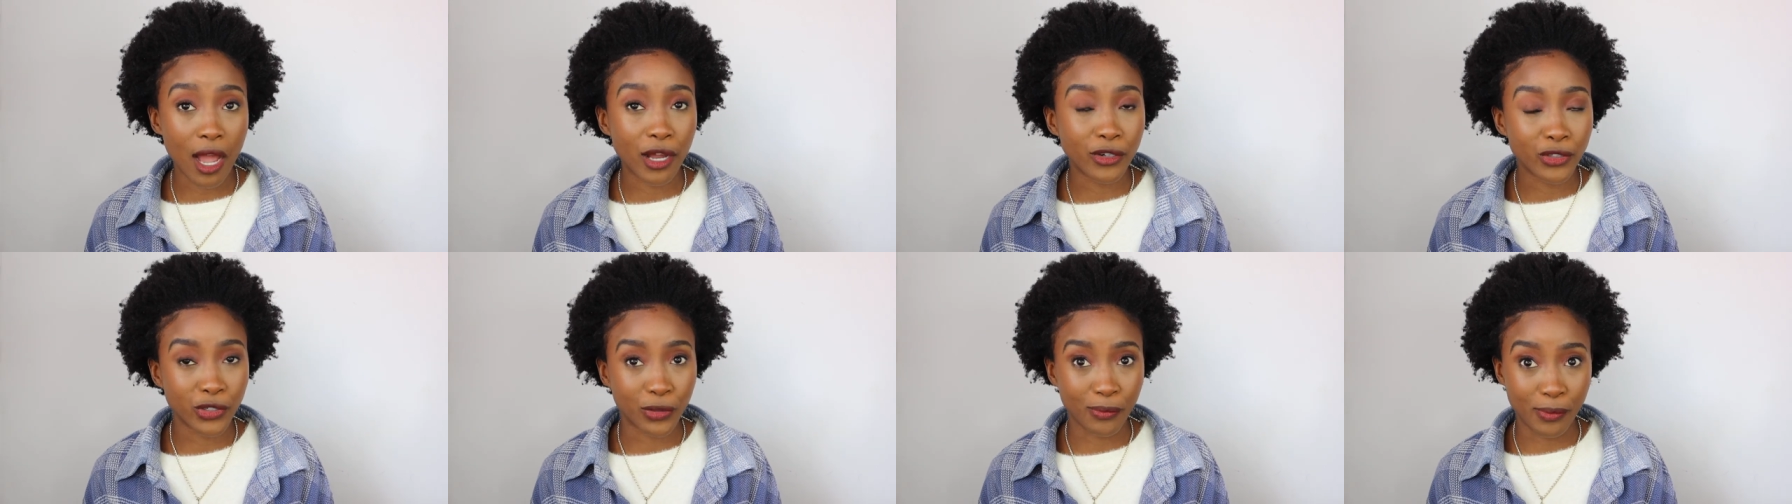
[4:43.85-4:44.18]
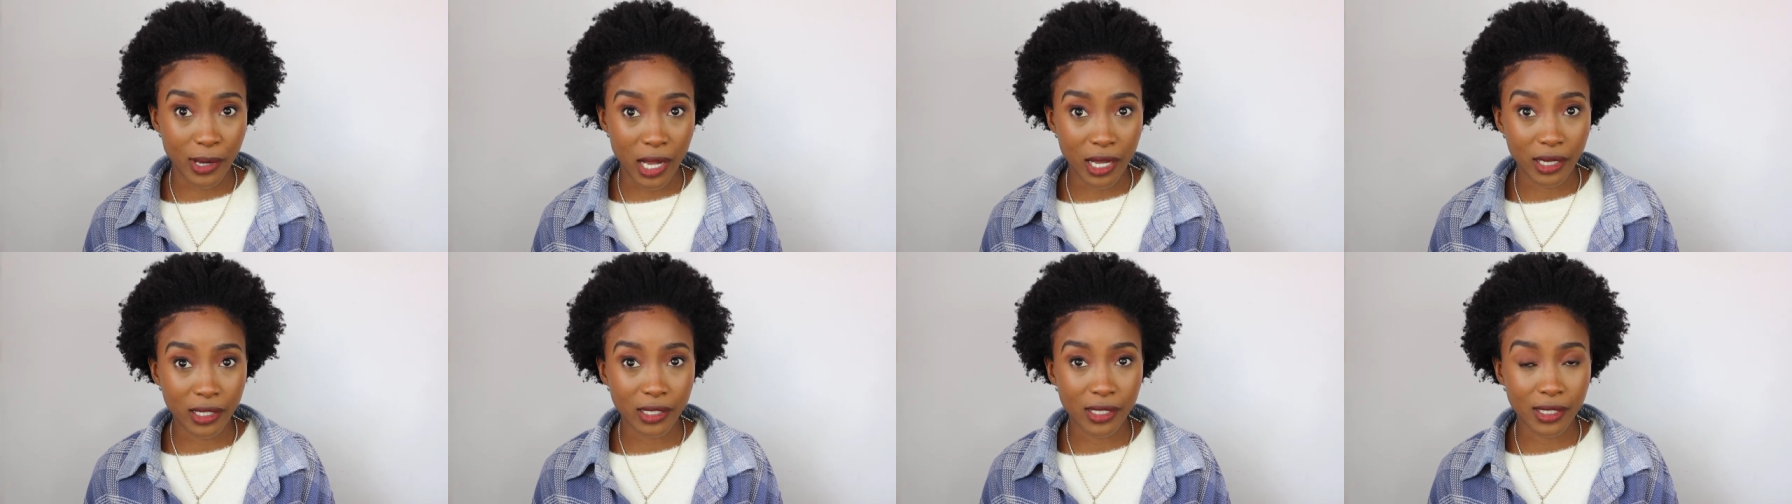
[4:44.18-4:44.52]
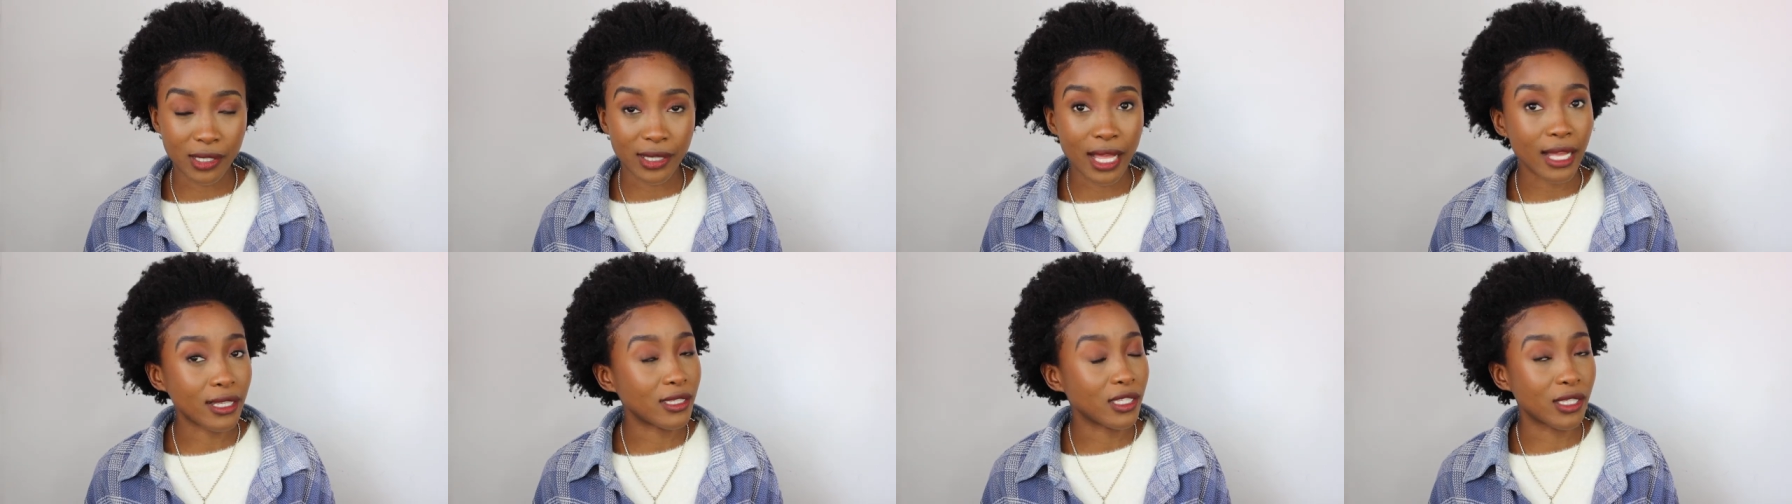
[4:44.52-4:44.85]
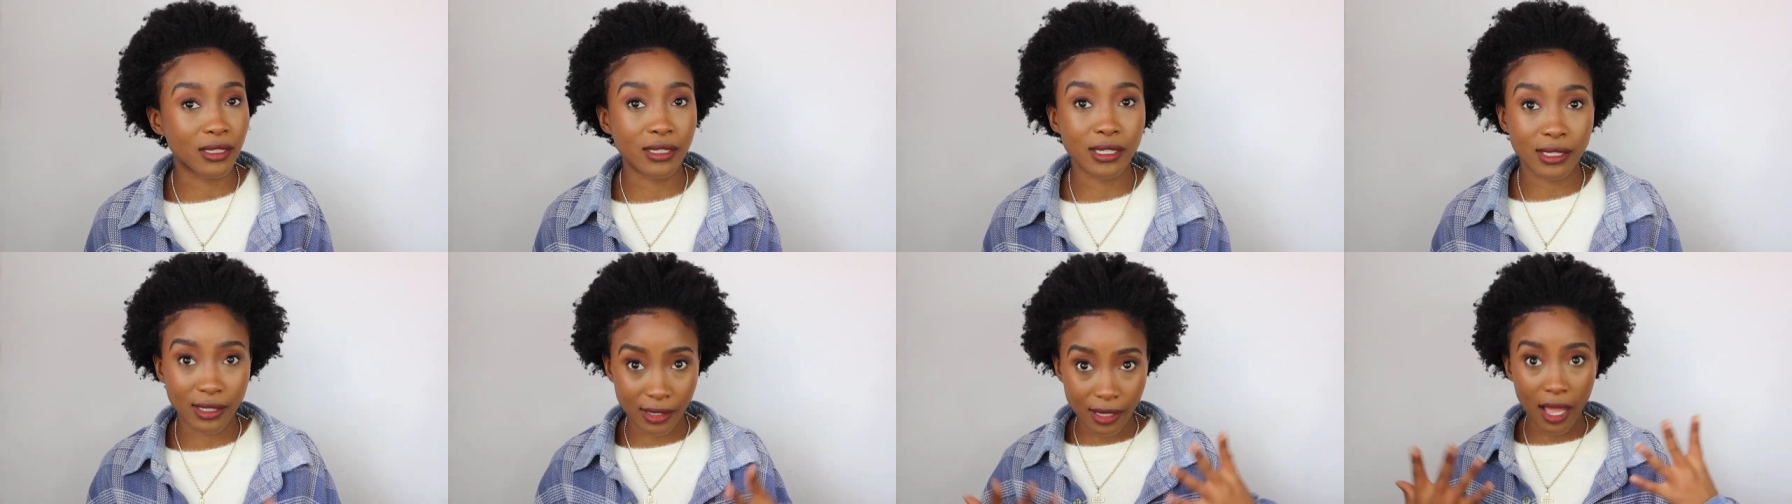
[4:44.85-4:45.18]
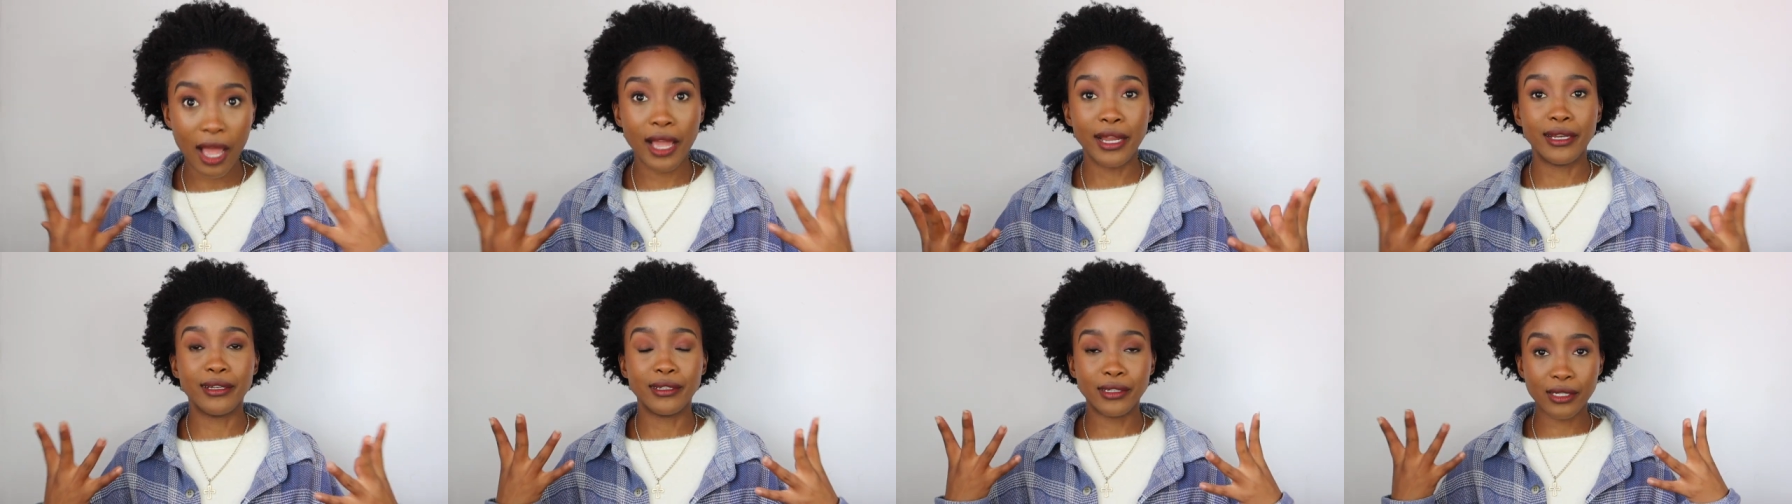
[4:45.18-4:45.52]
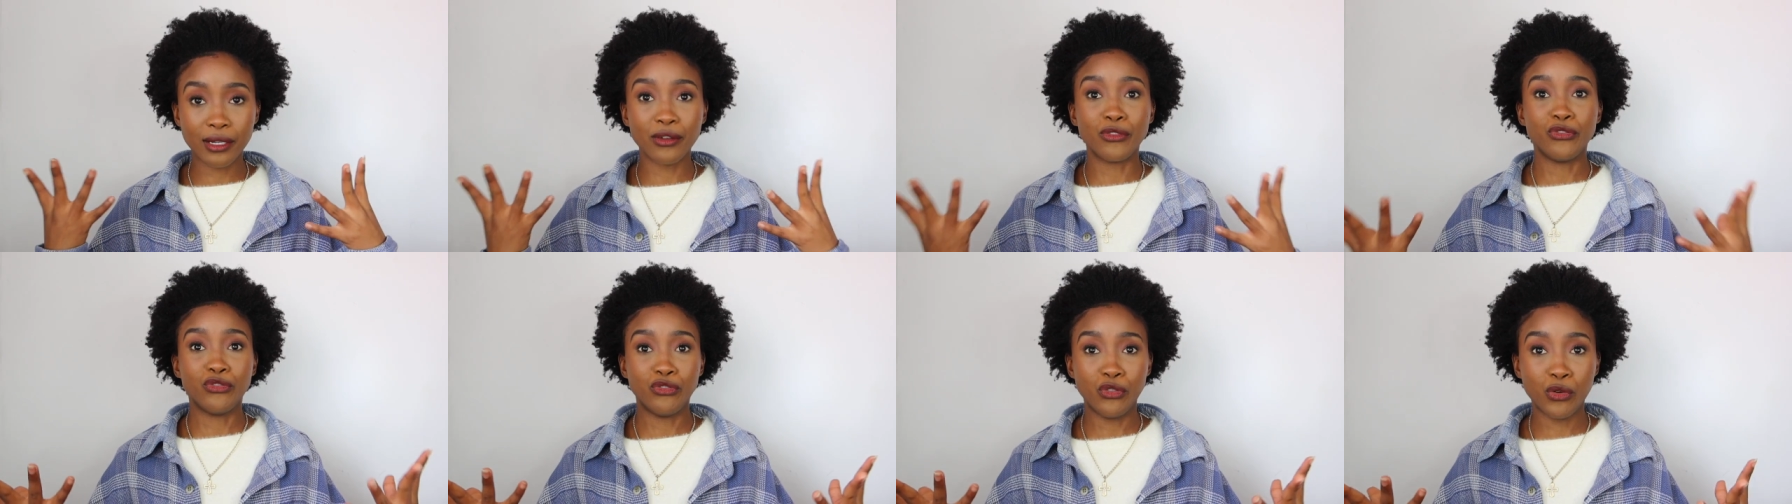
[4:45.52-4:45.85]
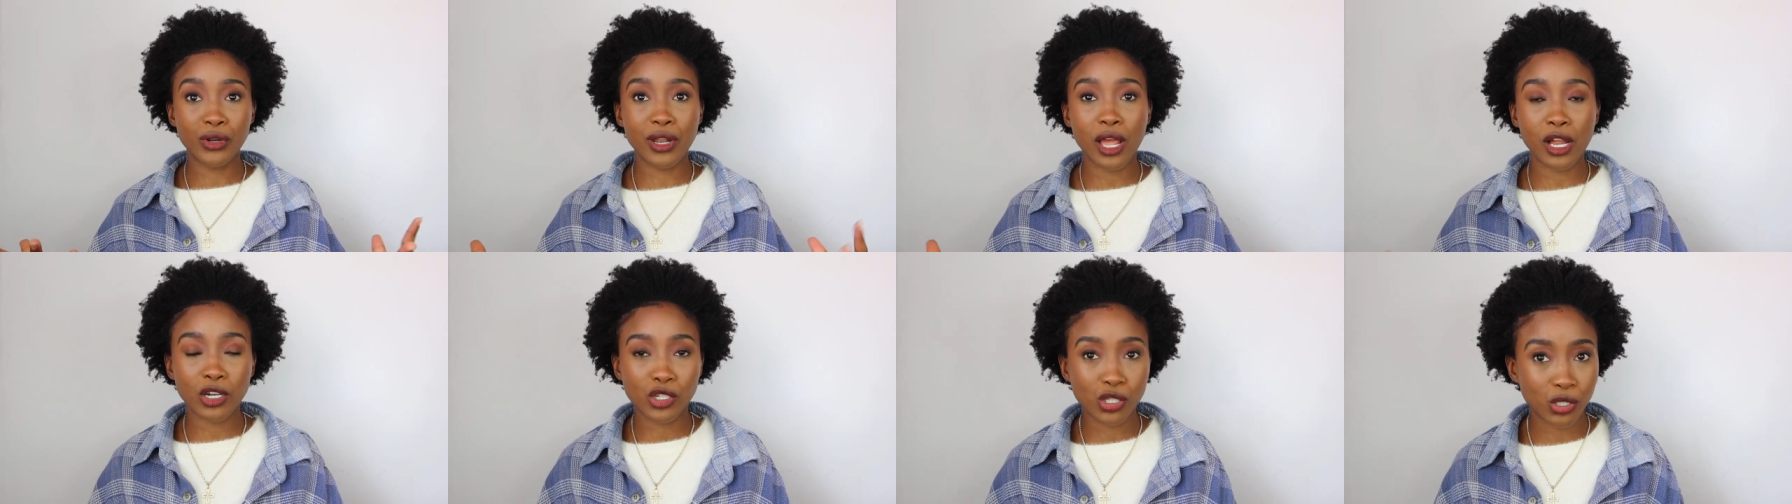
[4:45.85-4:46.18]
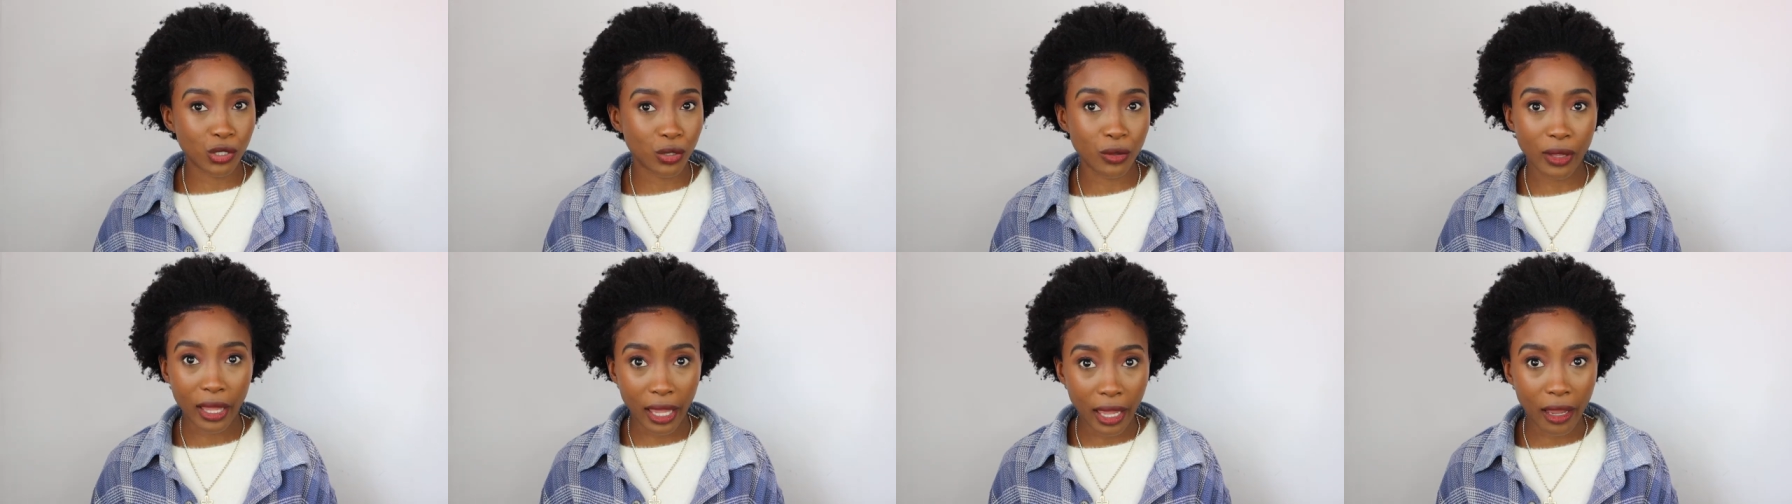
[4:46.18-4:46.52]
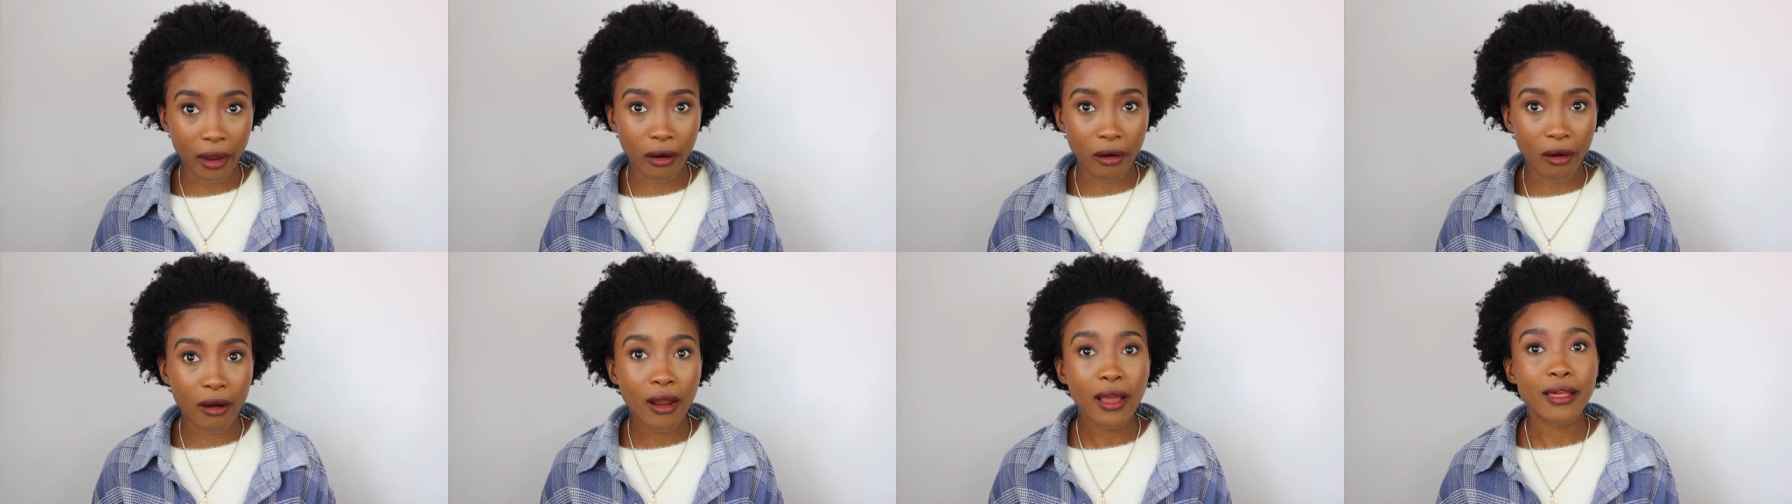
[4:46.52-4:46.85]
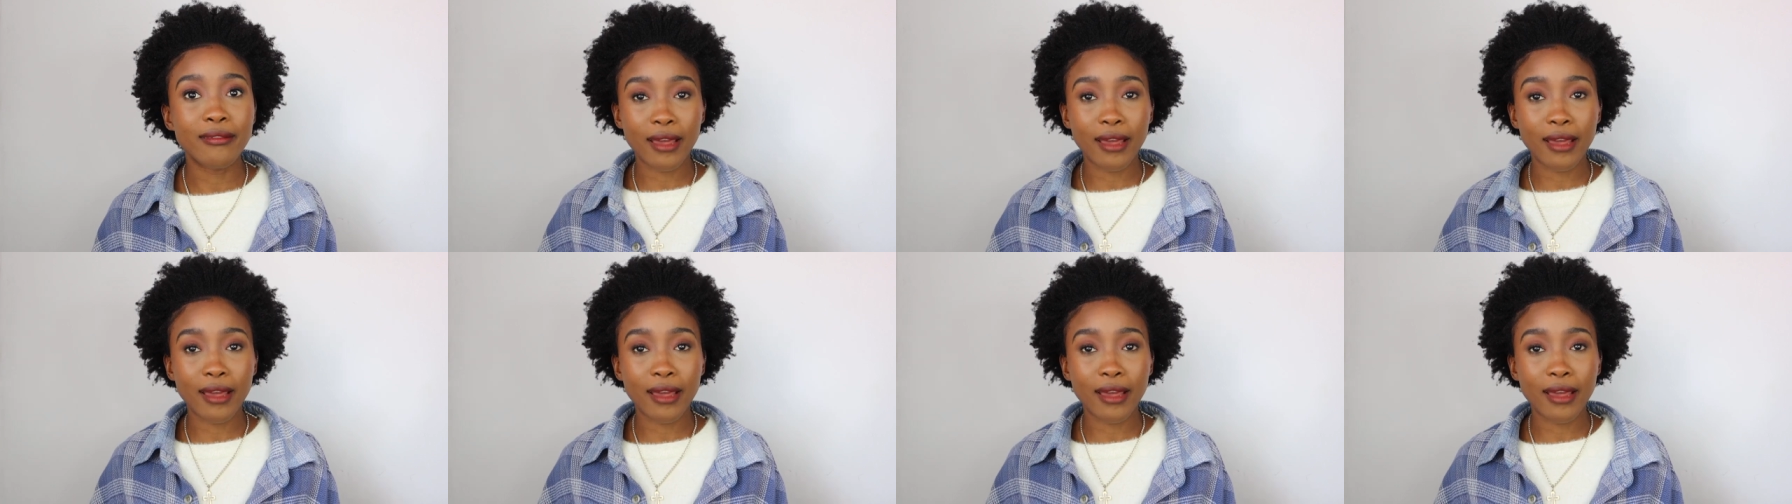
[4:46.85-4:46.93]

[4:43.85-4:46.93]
hundred bucks that's designed for natural hair